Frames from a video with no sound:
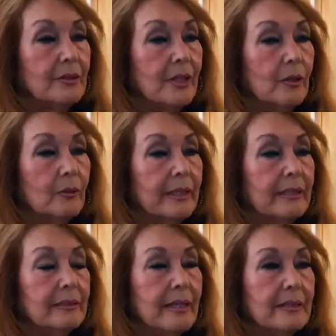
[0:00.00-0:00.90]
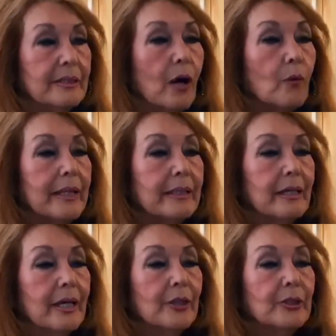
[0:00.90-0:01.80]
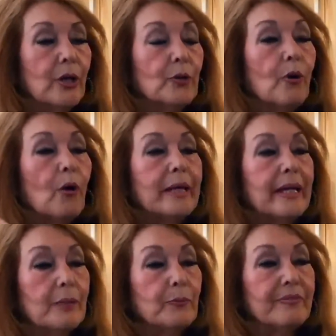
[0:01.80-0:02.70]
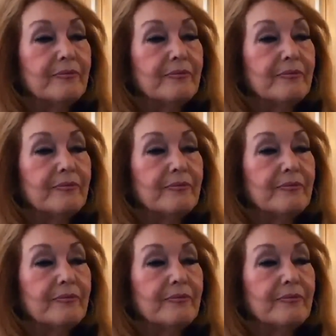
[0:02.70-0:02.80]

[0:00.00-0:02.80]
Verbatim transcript: you know, and knowing, you know, growing up